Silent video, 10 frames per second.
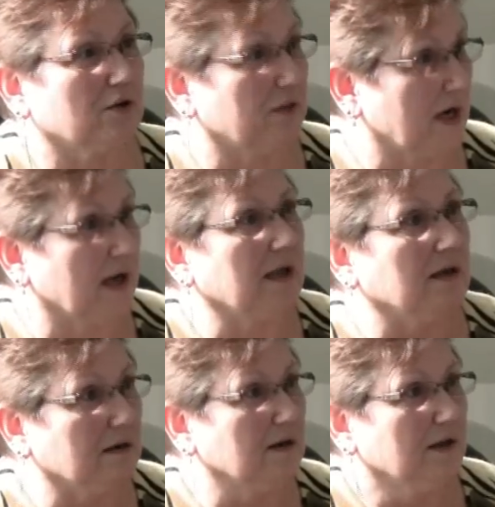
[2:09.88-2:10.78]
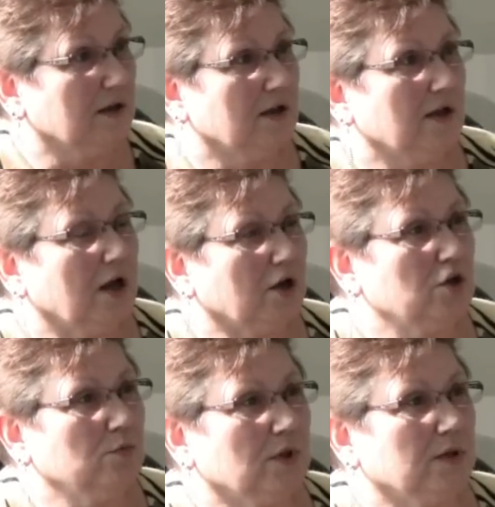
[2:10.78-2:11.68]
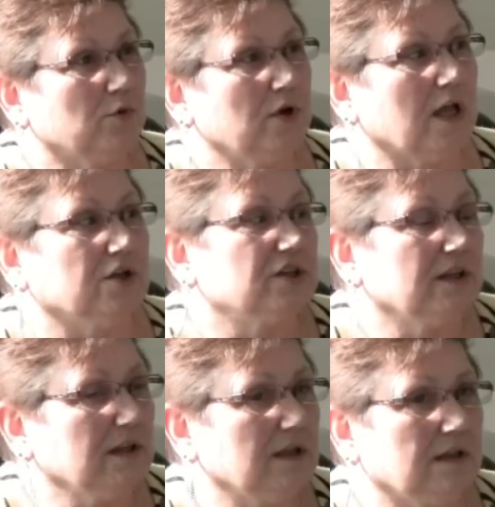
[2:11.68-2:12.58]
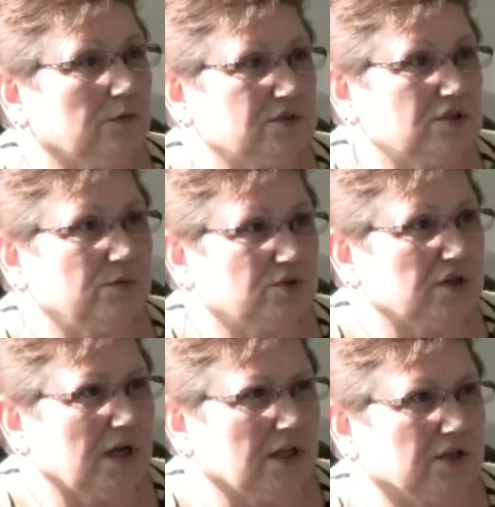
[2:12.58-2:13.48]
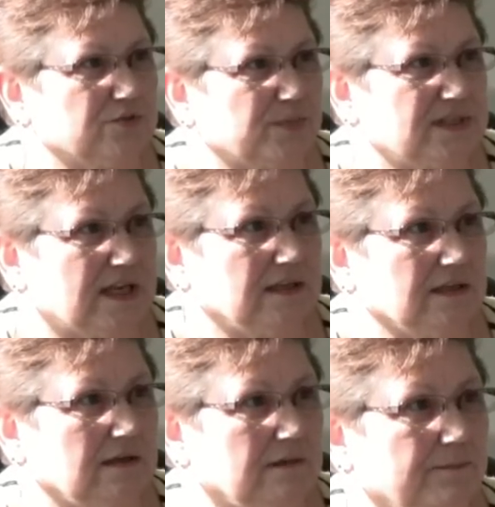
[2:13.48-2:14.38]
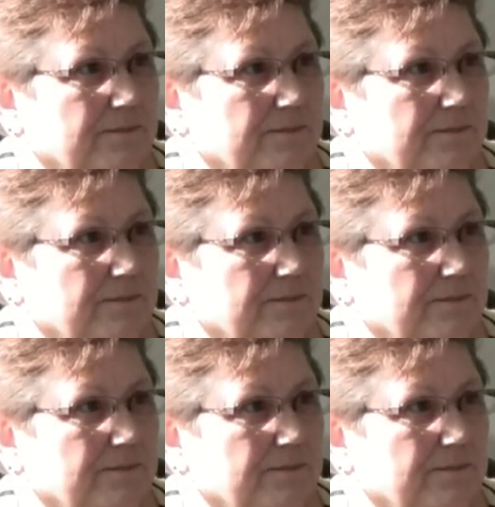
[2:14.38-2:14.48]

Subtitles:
so that I can accumulate more knowledge. I think that there was so much knowledge presented